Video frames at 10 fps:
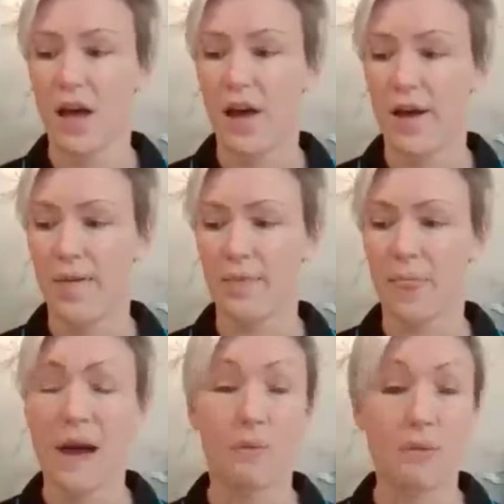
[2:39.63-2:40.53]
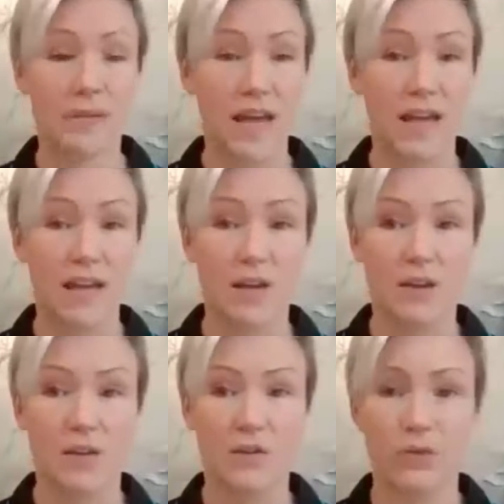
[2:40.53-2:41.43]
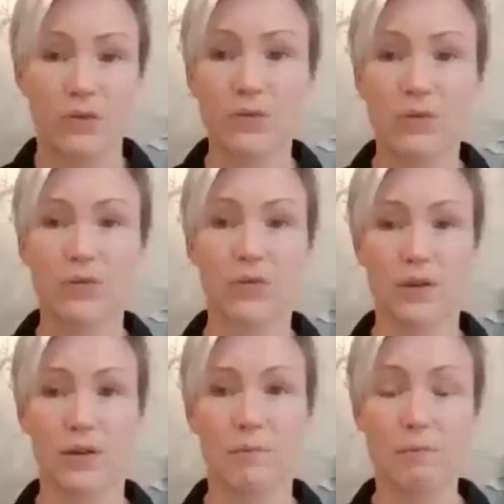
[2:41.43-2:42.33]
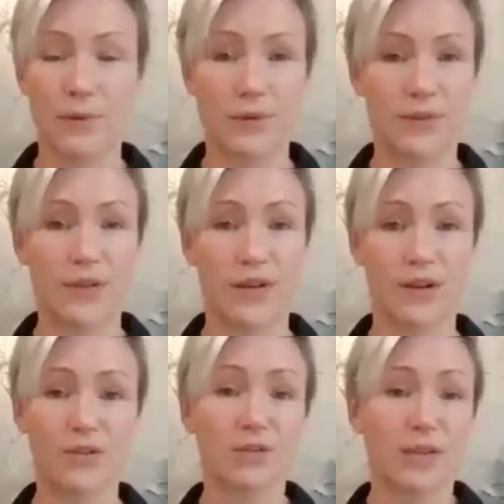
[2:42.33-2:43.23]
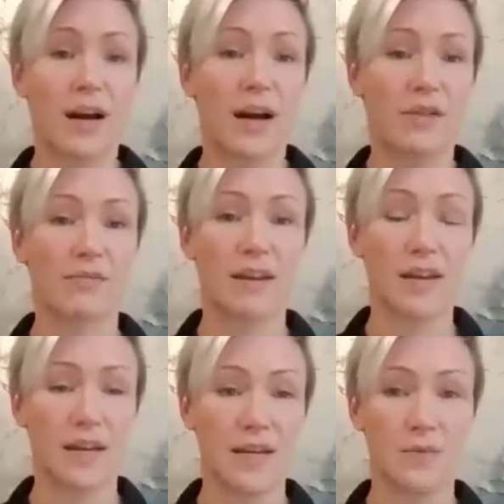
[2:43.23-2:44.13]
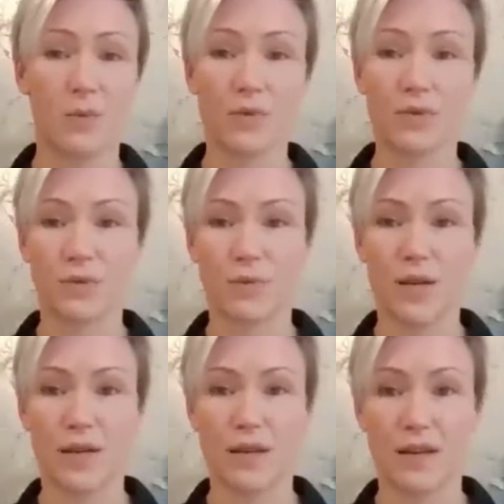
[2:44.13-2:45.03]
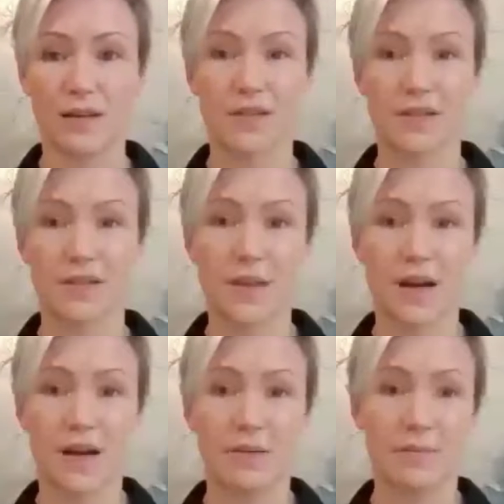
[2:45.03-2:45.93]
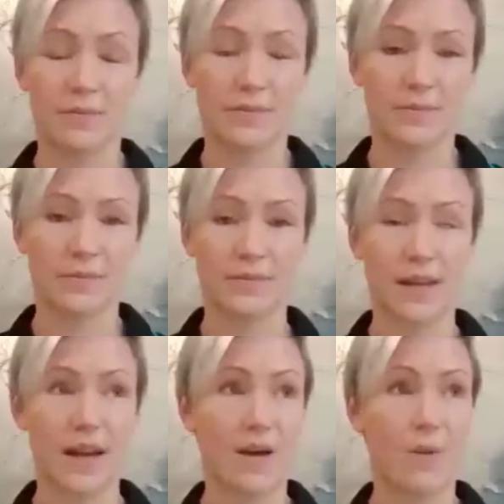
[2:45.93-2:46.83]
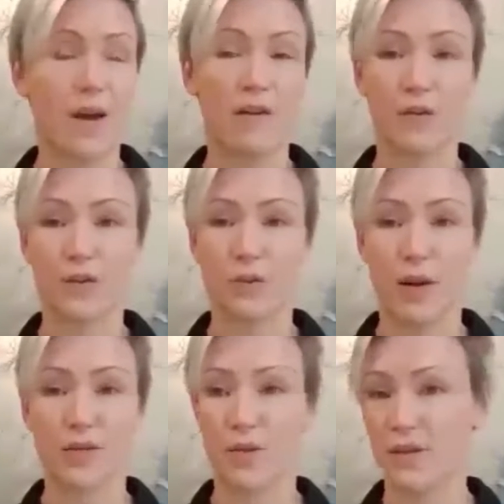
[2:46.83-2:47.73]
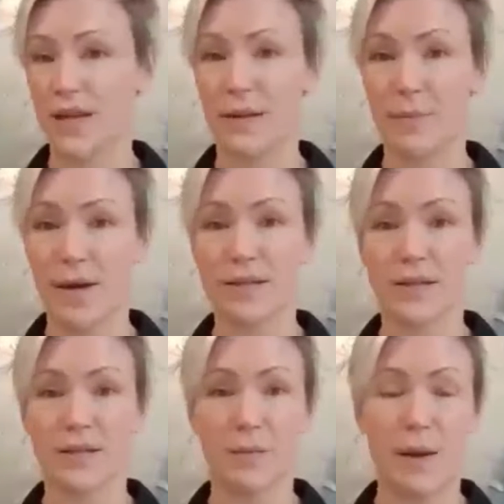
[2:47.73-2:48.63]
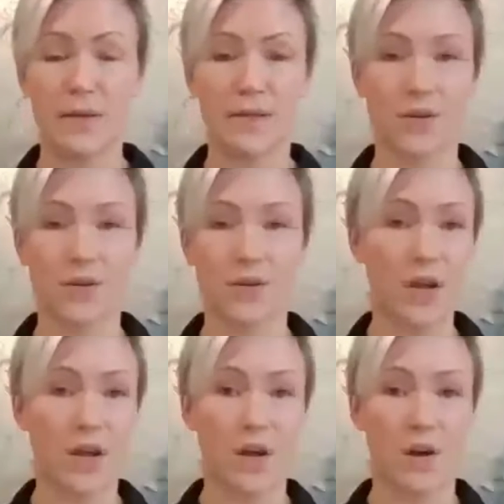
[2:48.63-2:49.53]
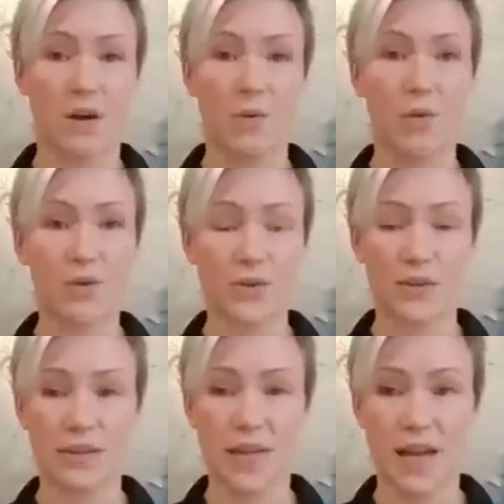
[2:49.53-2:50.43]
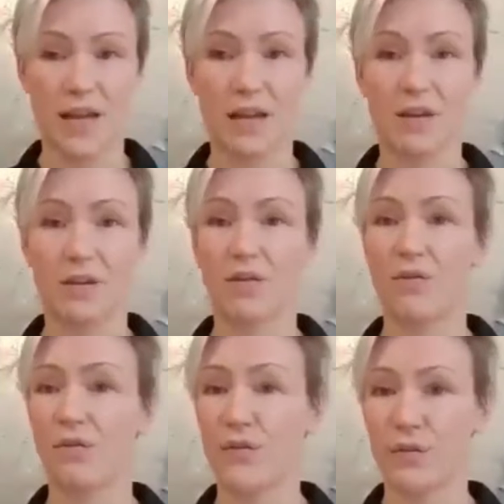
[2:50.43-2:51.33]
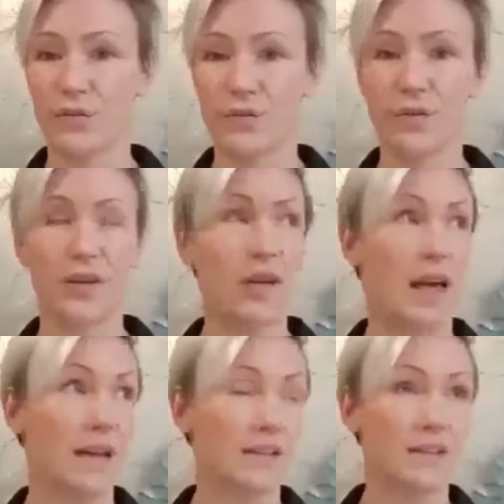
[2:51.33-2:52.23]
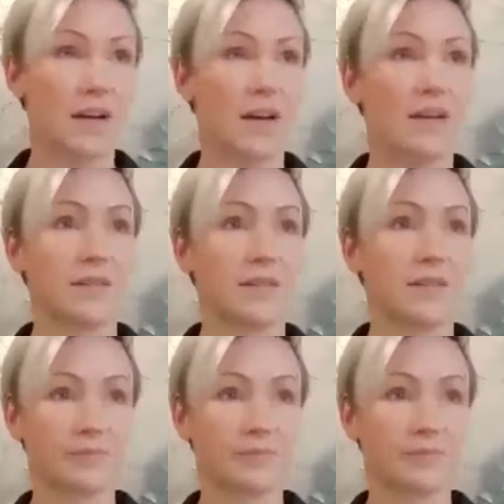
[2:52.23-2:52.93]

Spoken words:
I would say no rules, but a good guide really is once a week at the same time. Our weight fluctuates on a daily basis depending on water intake, food, exercise.